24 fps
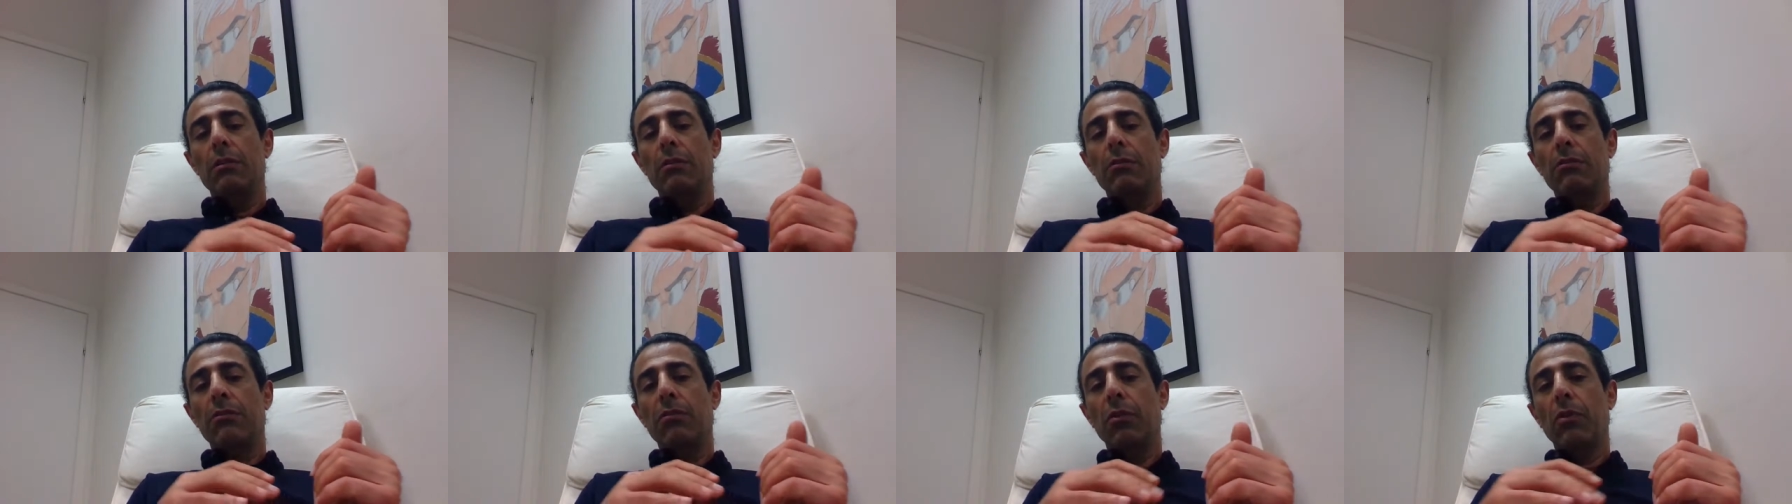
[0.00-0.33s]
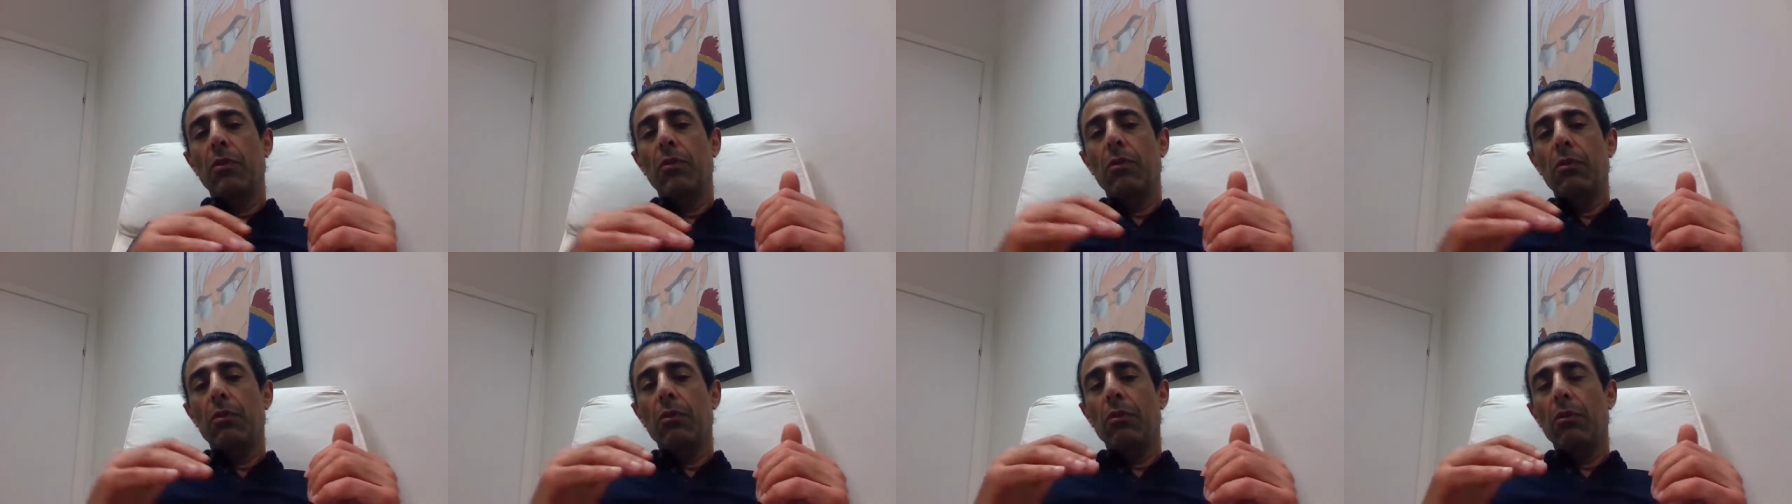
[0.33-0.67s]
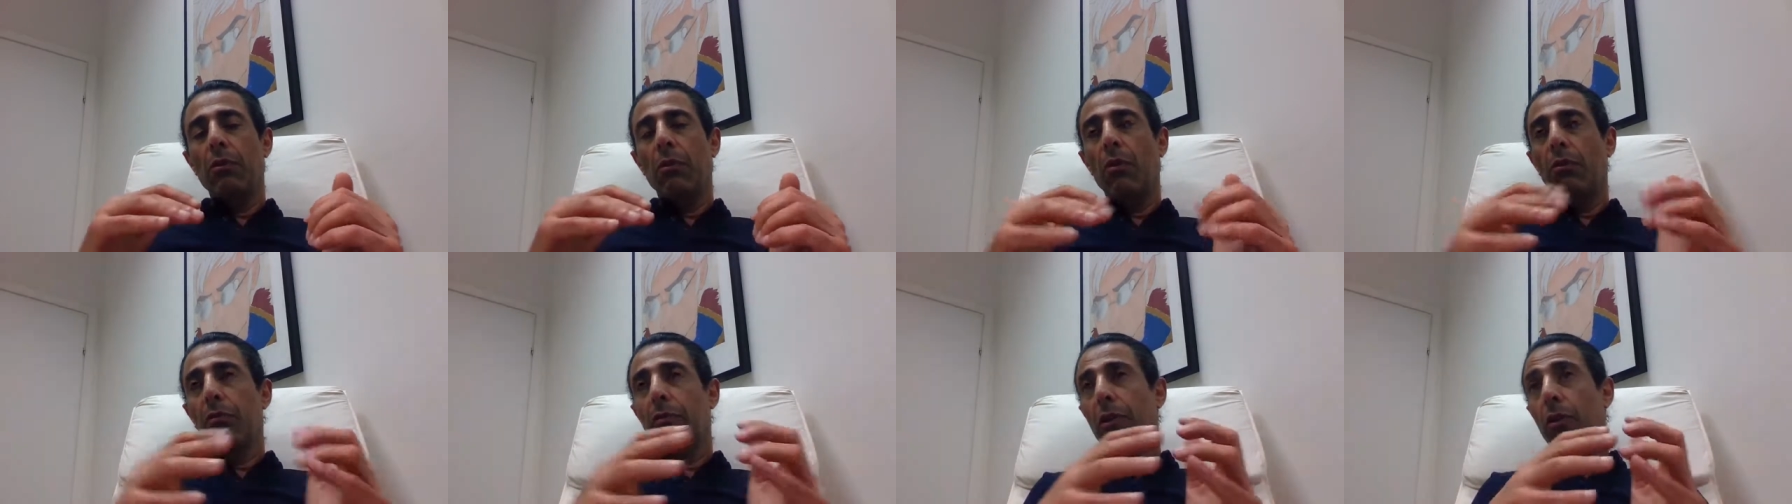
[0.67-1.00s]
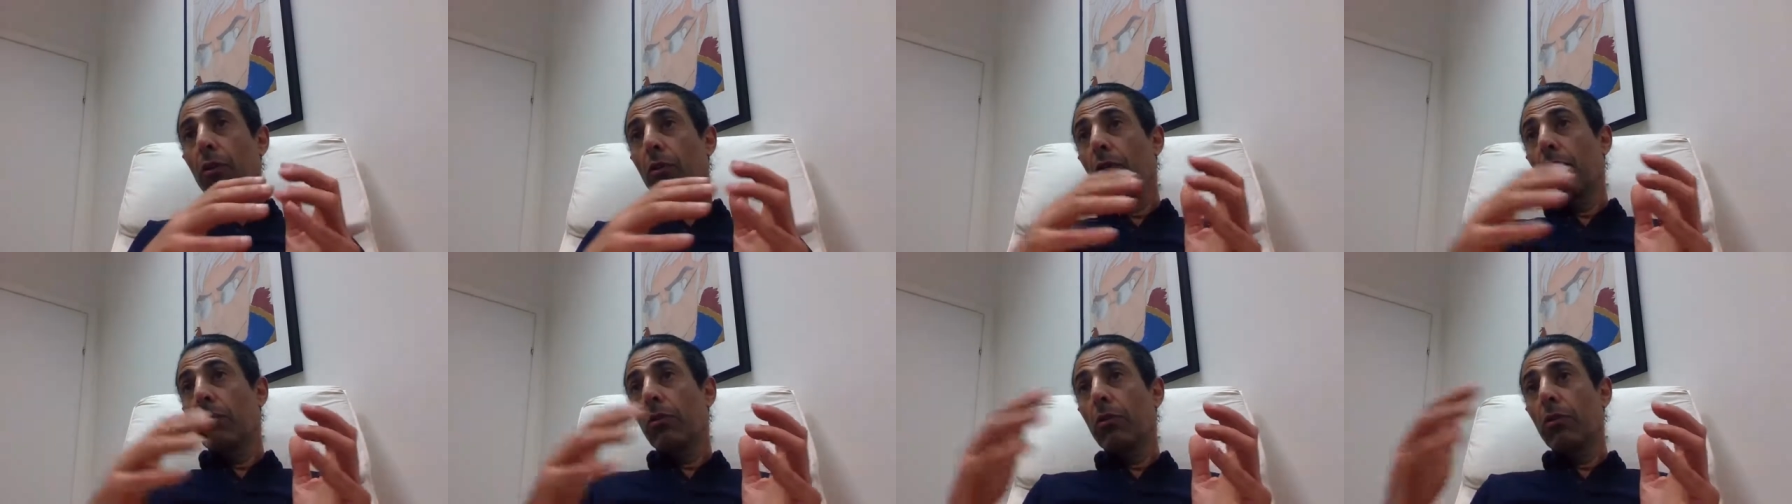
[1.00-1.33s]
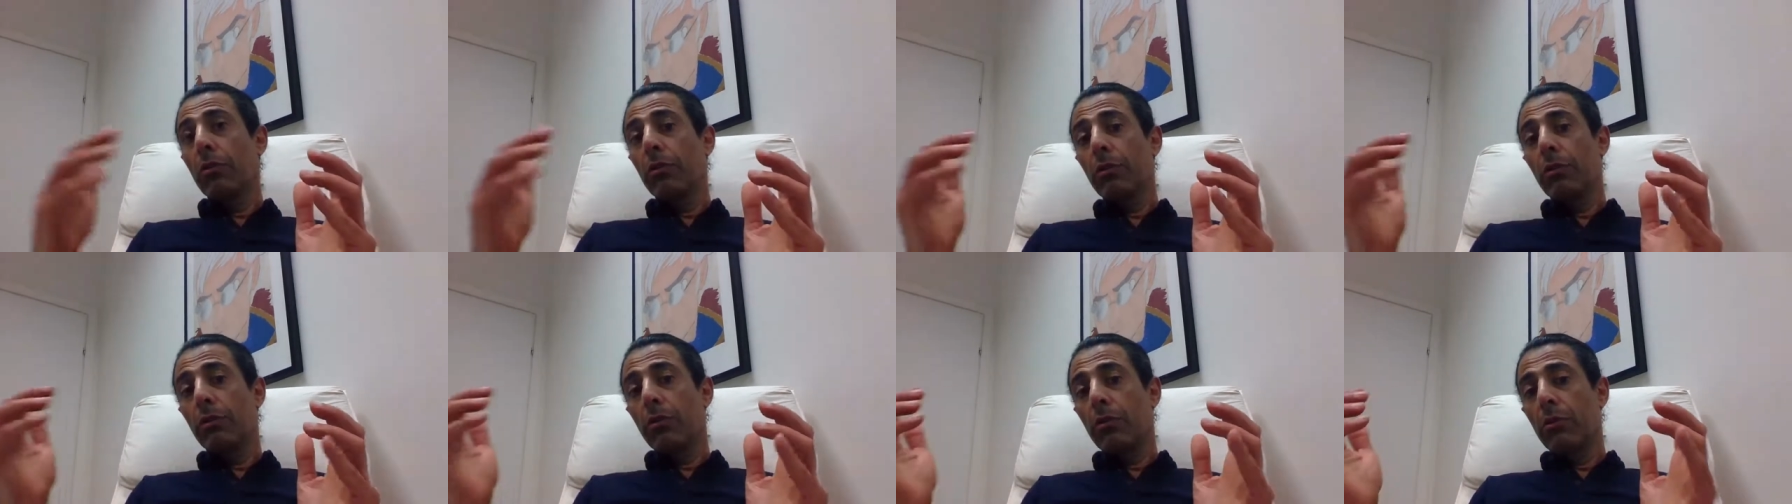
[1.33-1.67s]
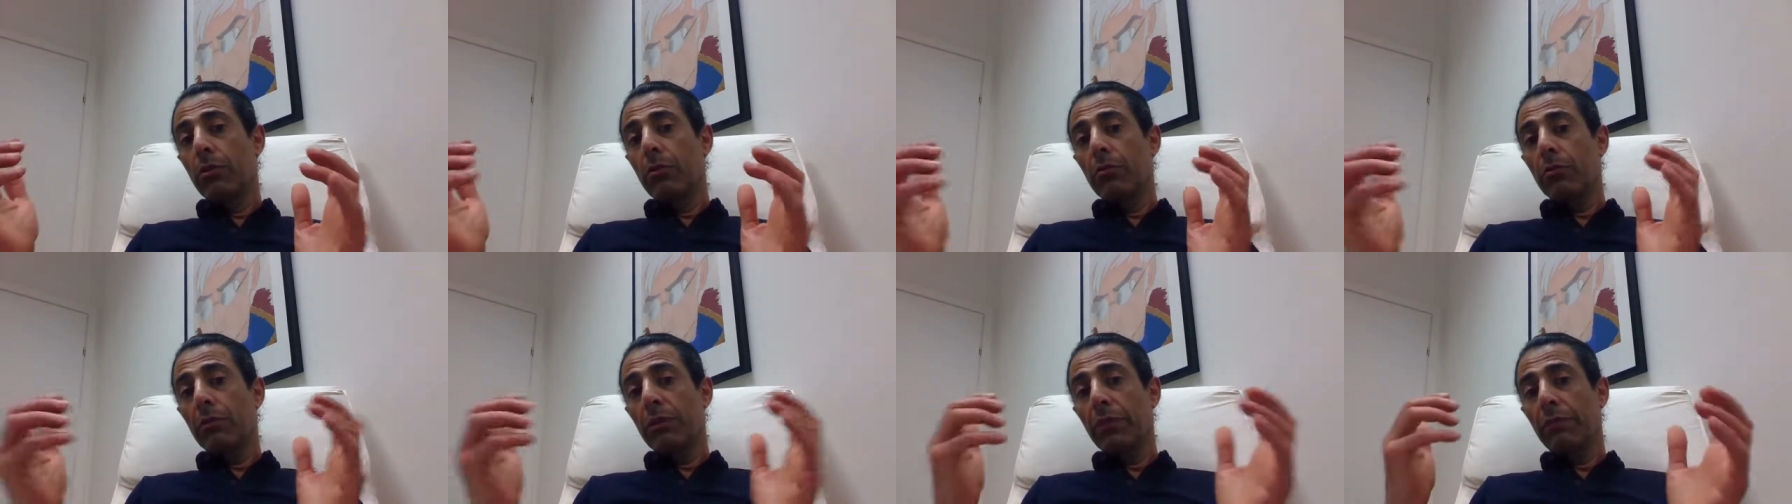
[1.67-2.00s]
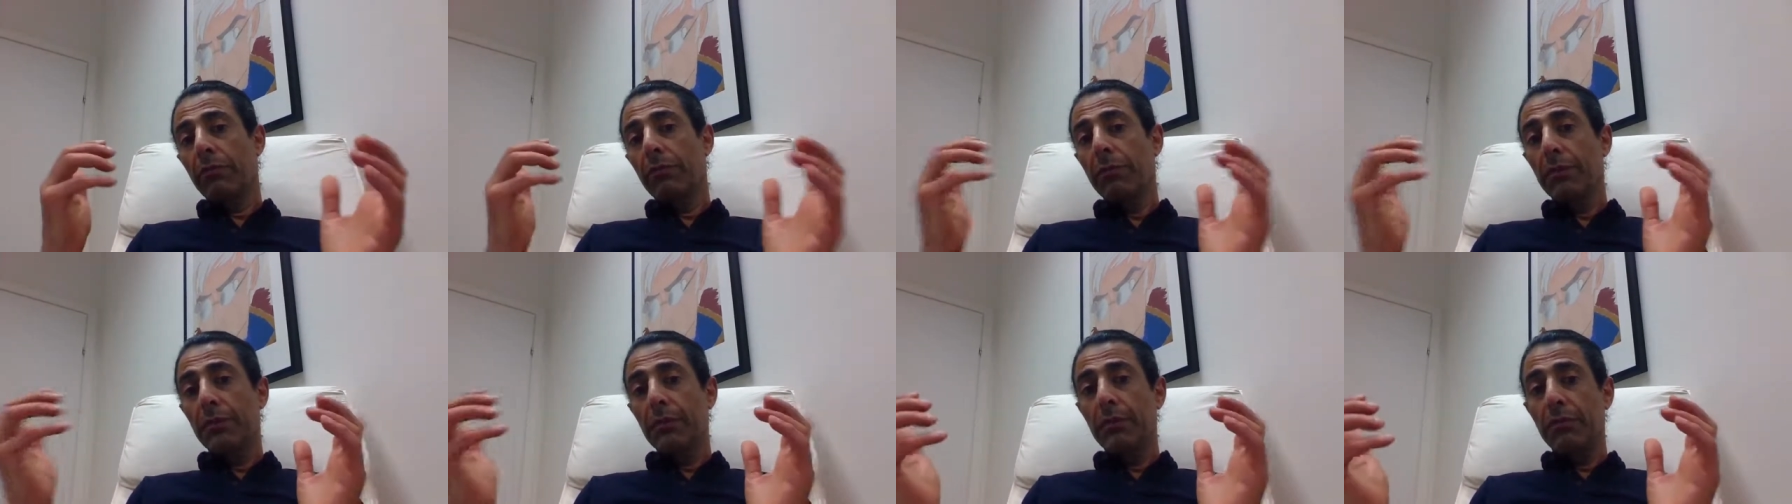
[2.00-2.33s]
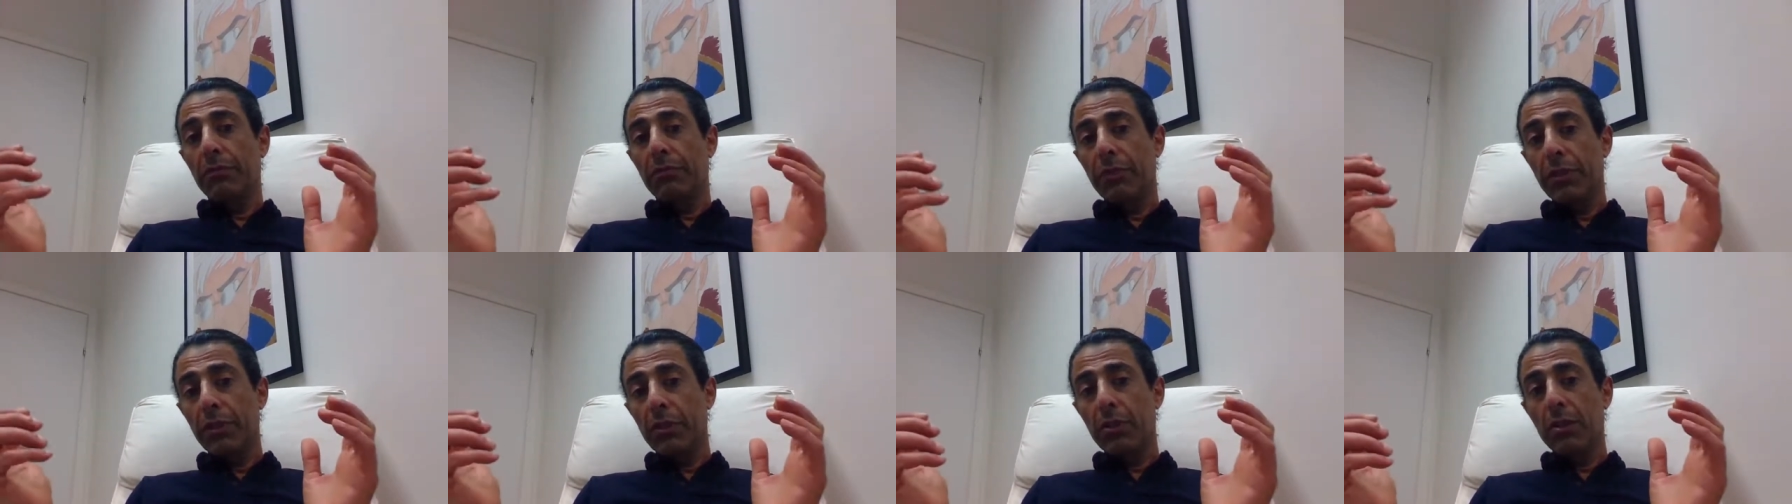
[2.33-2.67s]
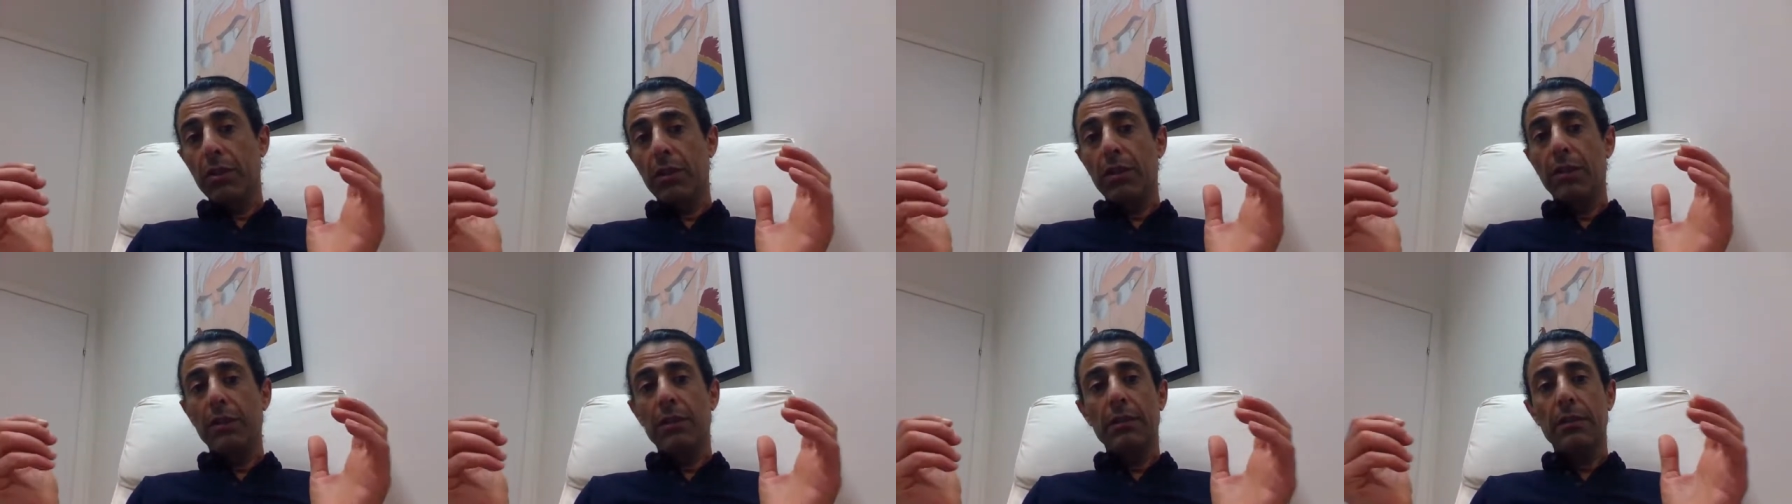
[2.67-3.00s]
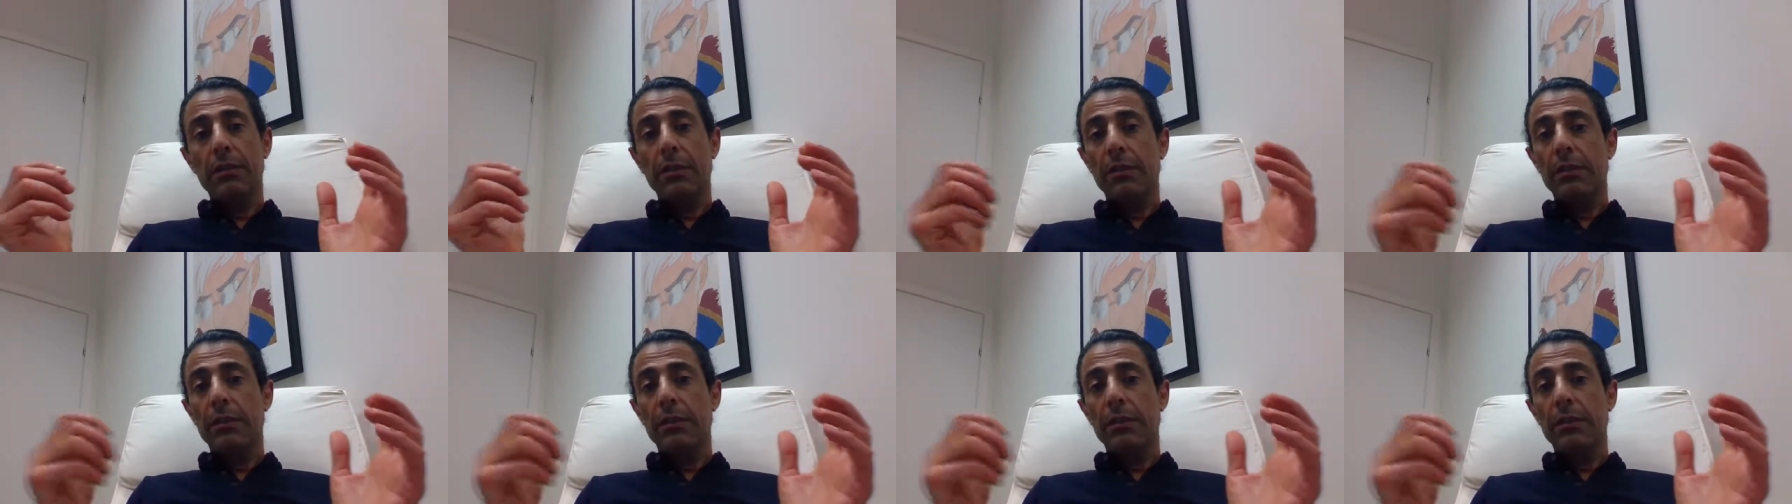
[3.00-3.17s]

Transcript: for overall your different features,